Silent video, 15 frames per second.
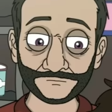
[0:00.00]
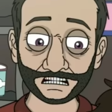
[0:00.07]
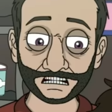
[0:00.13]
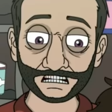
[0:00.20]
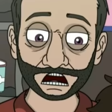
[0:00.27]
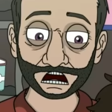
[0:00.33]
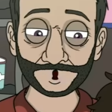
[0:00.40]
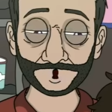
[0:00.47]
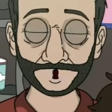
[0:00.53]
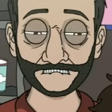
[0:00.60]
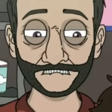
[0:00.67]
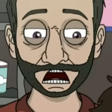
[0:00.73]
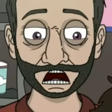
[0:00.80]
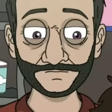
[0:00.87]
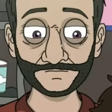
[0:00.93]
then I had
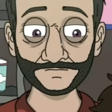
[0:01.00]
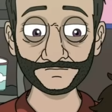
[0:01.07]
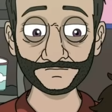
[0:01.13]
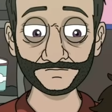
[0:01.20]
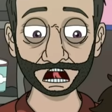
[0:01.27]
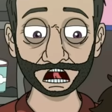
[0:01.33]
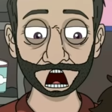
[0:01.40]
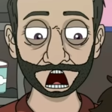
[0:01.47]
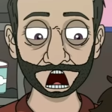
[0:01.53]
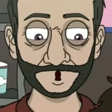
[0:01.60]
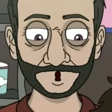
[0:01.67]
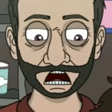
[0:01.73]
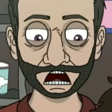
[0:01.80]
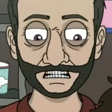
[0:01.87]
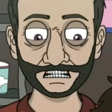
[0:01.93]
no ice cream
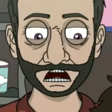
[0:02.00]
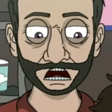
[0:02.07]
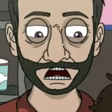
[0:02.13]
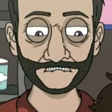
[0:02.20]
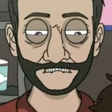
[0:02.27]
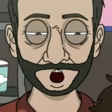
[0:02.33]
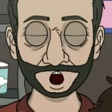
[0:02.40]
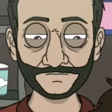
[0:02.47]
left for the rest of my